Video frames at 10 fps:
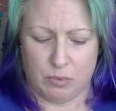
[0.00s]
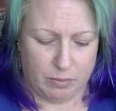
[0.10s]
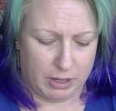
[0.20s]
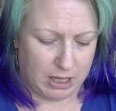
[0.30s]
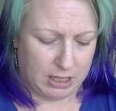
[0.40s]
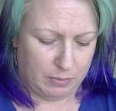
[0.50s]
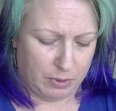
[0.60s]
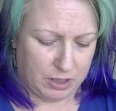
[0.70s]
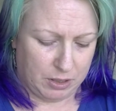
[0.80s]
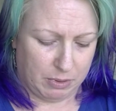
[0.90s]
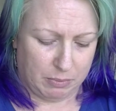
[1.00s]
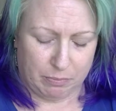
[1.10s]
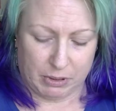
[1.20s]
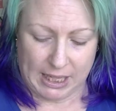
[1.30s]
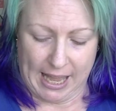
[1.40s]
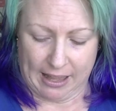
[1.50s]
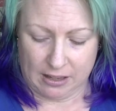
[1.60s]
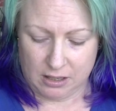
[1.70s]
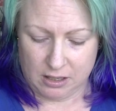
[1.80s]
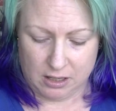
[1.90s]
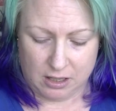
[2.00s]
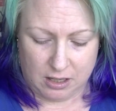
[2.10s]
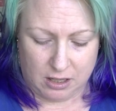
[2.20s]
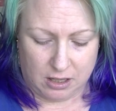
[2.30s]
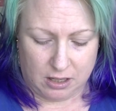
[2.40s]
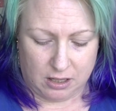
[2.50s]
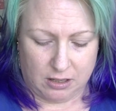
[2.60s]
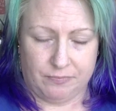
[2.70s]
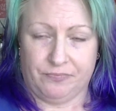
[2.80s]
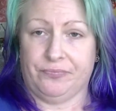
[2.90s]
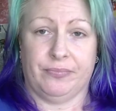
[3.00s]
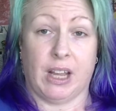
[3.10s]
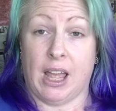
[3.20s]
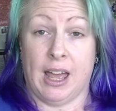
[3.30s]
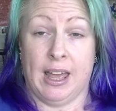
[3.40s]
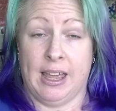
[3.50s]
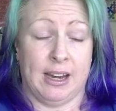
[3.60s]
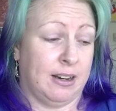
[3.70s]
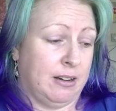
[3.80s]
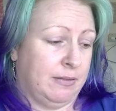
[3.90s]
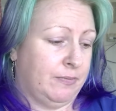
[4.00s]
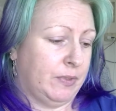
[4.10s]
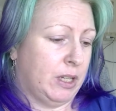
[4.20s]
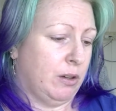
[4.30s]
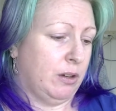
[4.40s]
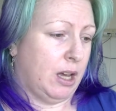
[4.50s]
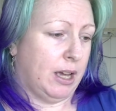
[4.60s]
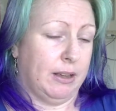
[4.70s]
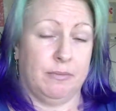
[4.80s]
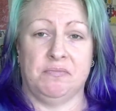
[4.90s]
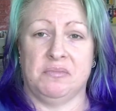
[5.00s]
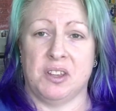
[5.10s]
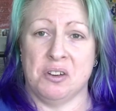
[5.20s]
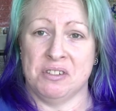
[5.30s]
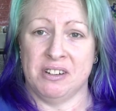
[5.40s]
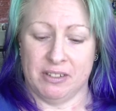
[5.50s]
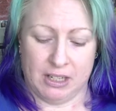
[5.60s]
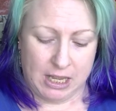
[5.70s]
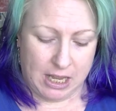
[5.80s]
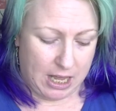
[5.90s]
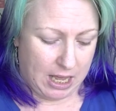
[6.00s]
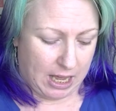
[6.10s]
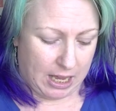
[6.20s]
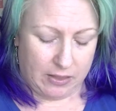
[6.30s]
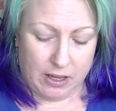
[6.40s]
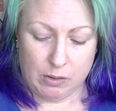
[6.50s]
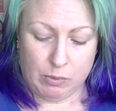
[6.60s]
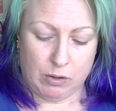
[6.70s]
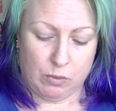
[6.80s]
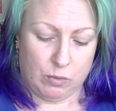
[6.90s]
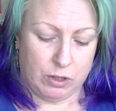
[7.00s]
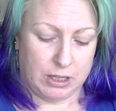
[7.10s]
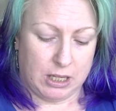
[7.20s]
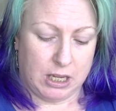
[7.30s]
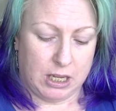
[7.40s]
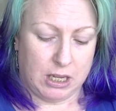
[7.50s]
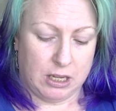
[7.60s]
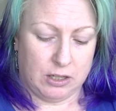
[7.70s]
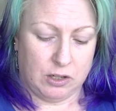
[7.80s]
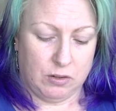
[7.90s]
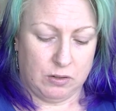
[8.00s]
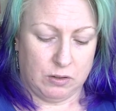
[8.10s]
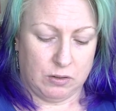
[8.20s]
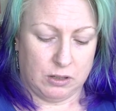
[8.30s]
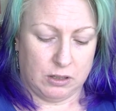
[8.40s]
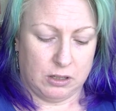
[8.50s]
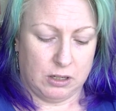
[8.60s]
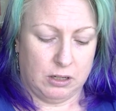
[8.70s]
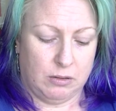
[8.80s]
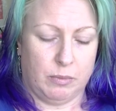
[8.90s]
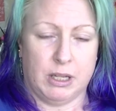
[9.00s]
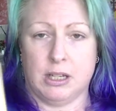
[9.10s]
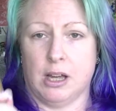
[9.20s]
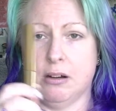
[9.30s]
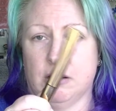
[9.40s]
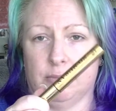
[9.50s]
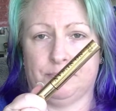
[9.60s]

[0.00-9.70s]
I mean, that's supposed to be black. I hated it, so I got rid of it. And the other one was the So Susan Mascara.